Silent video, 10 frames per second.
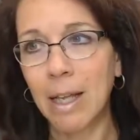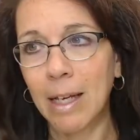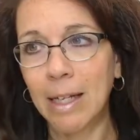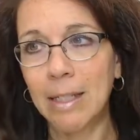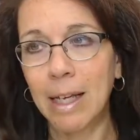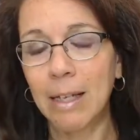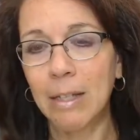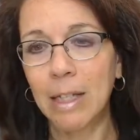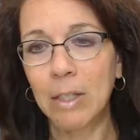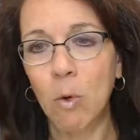like I said,
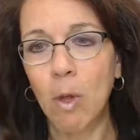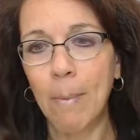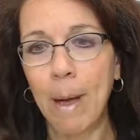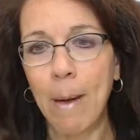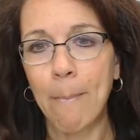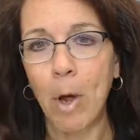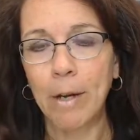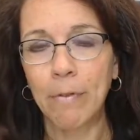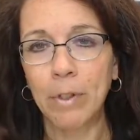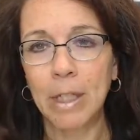it's all about
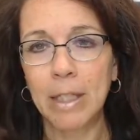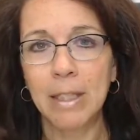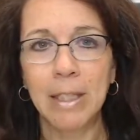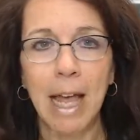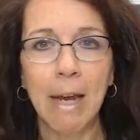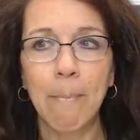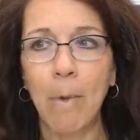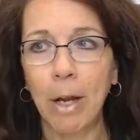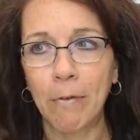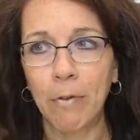mindfulness and
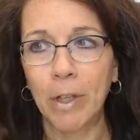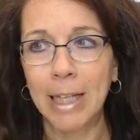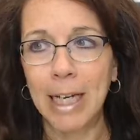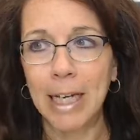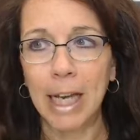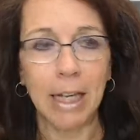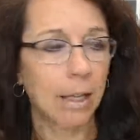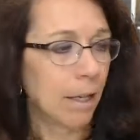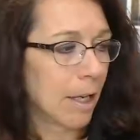mindful eating.